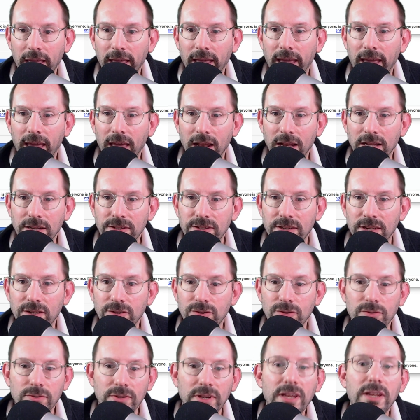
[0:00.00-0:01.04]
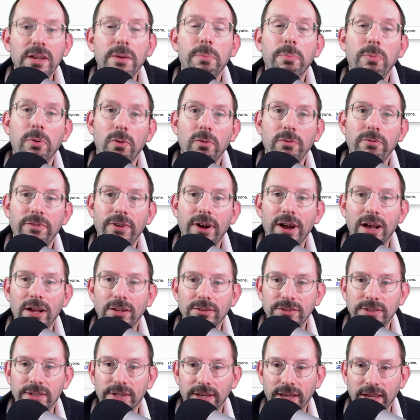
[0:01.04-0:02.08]
And it says you need a profile
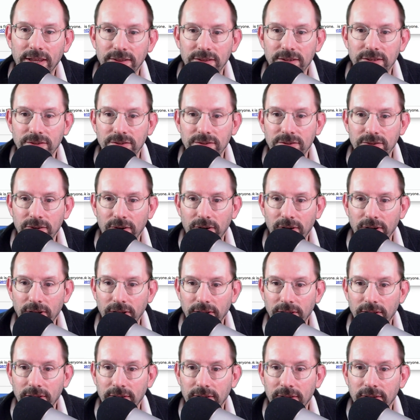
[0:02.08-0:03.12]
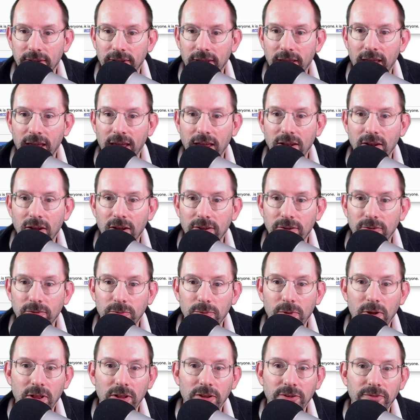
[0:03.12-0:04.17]
to get this started and as
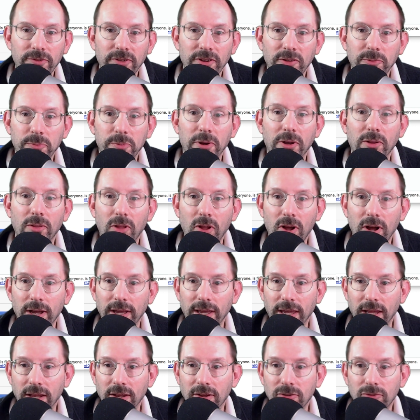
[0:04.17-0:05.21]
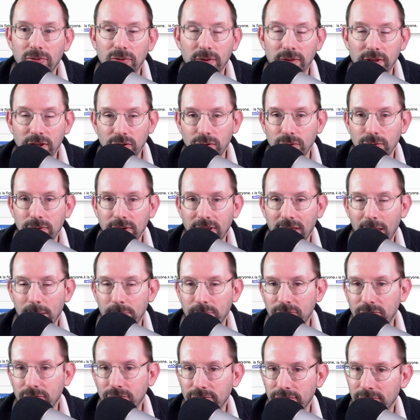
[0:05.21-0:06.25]
well as Facebook login. So they do
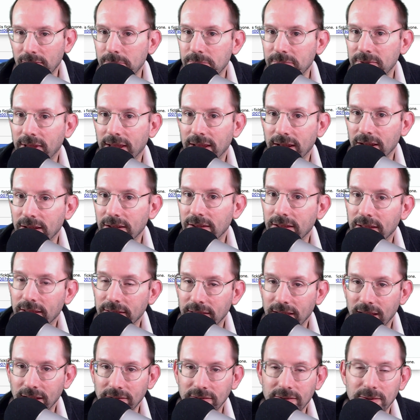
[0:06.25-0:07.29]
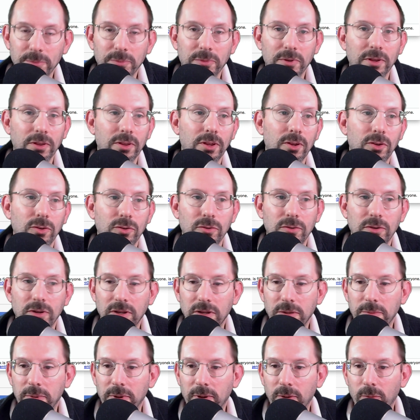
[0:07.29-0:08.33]
capture some data, and that's something that you need
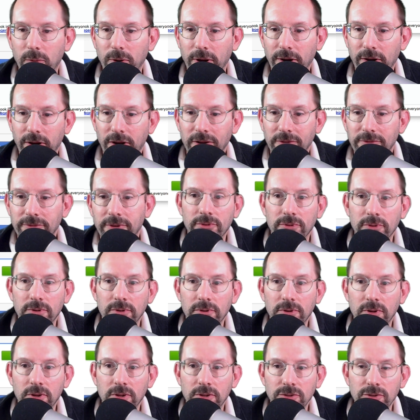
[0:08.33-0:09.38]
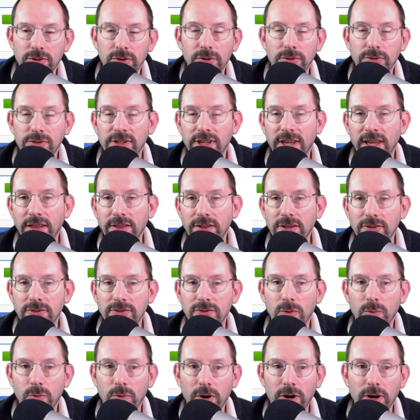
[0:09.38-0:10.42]
to be aware of. So to get this
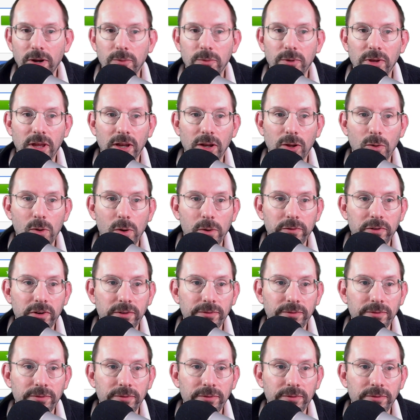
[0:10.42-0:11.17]
to work, we got to go over to